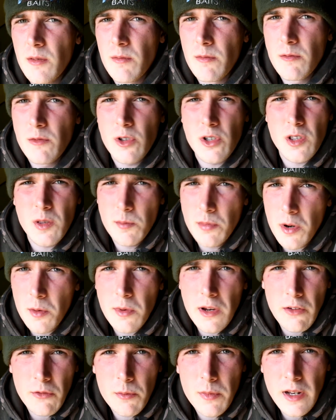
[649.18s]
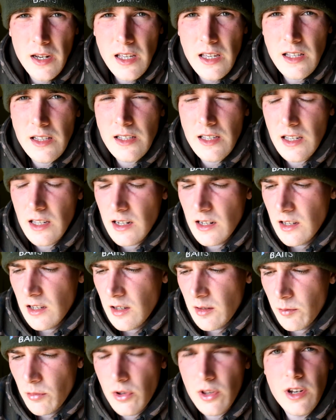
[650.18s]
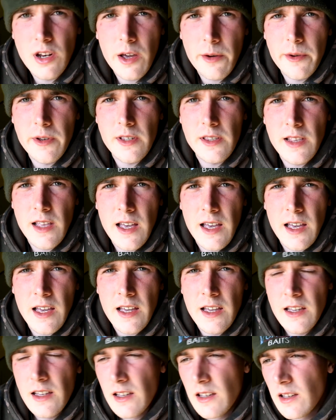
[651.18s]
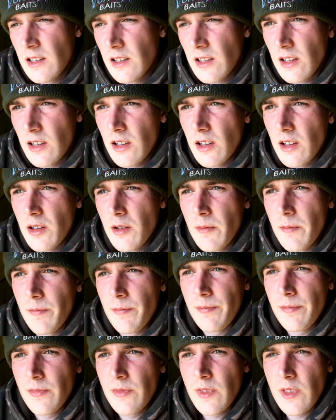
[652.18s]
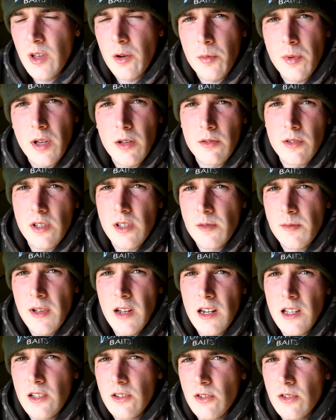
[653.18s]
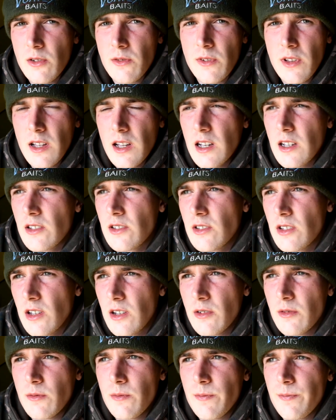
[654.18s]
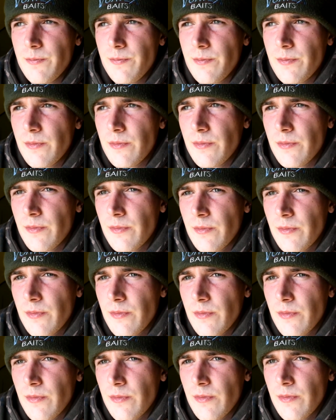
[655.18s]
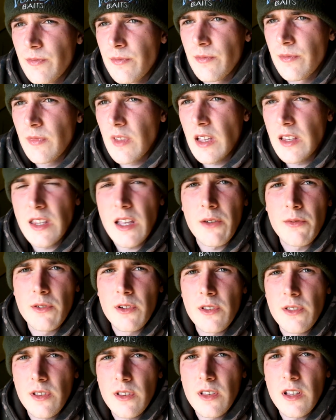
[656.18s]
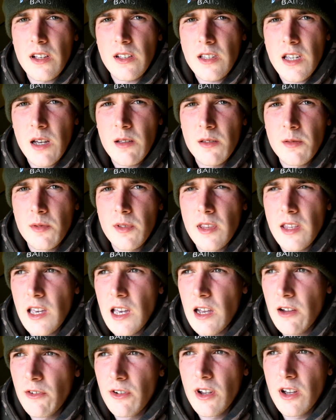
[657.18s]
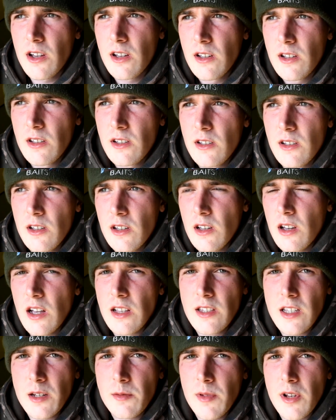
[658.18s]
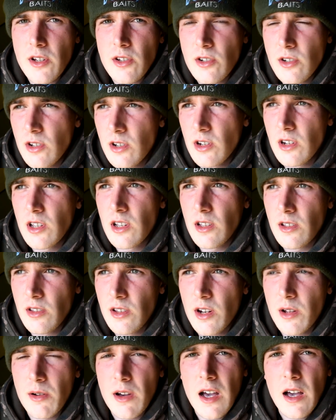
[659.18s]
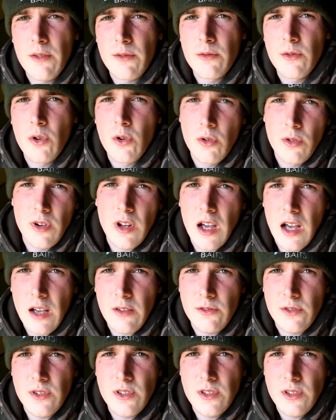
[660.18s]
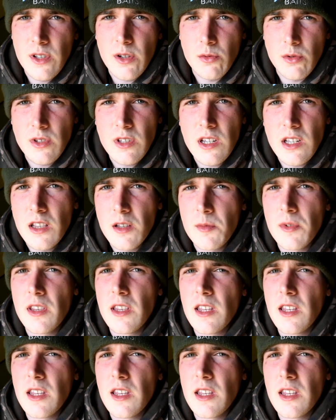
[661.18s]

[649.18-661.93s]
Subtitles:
which they probably haven't been eating, but they know it's there. They'll be able to smell it and stuff like that, so I definitely think that's kept them in the area. I did mention earlier, you know, I have still seen them in